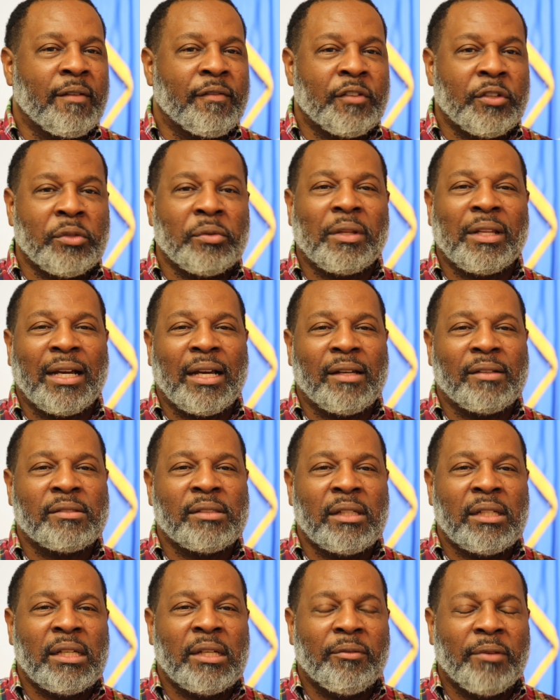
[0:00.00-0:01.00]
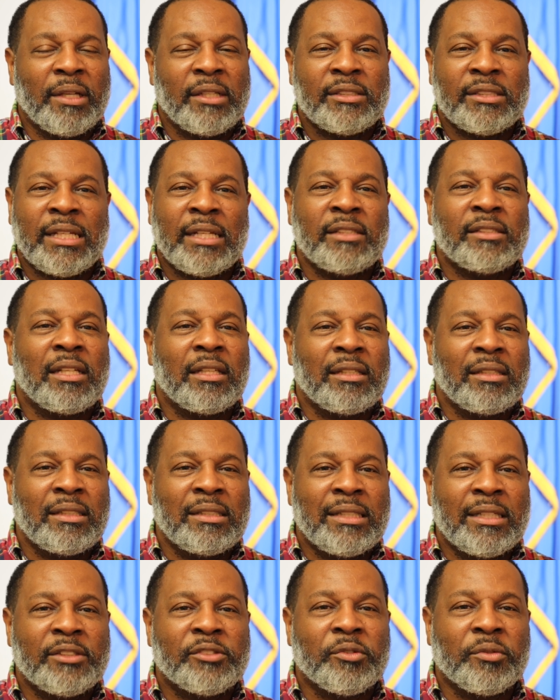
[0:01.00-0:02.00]
a few lives, we can change
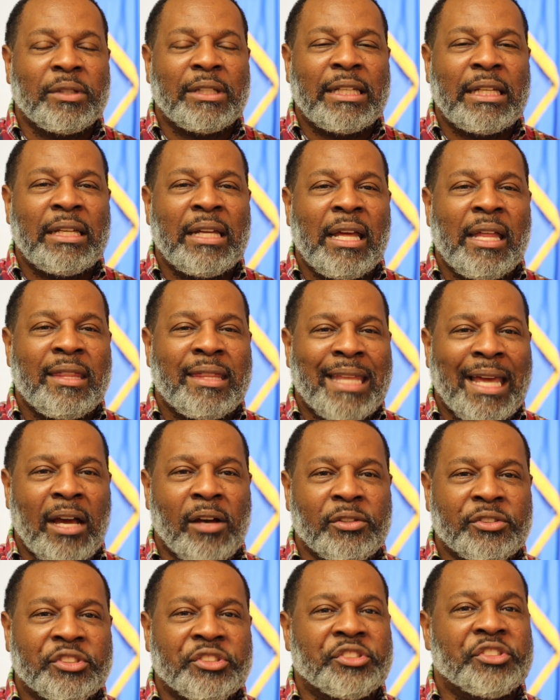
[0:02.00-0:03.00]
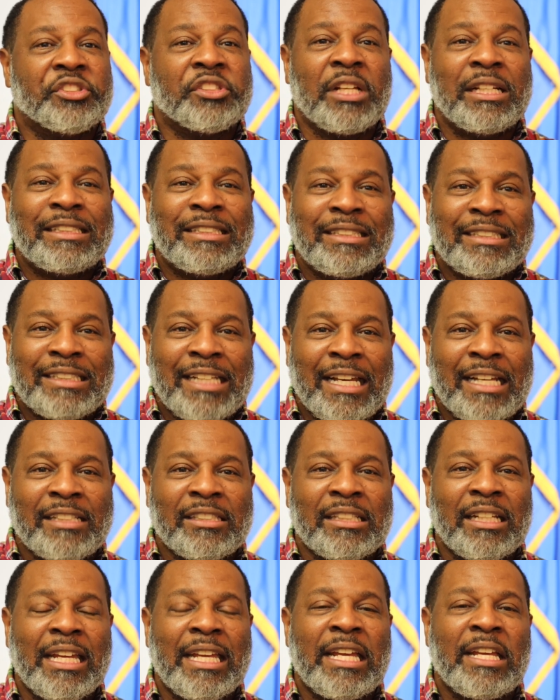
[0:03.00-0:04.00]
literally thousands
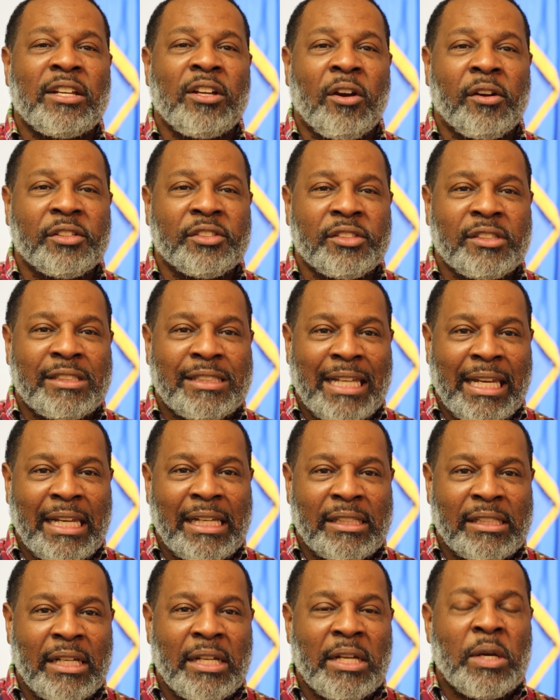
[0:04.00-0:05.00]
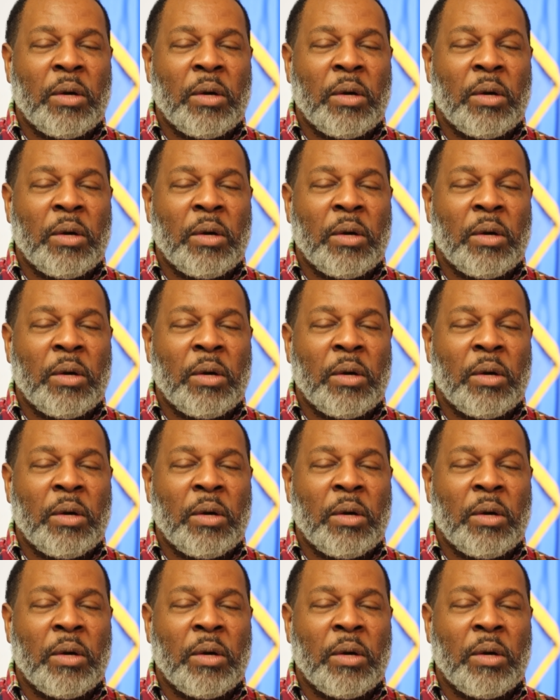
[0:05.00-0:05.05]
just in our state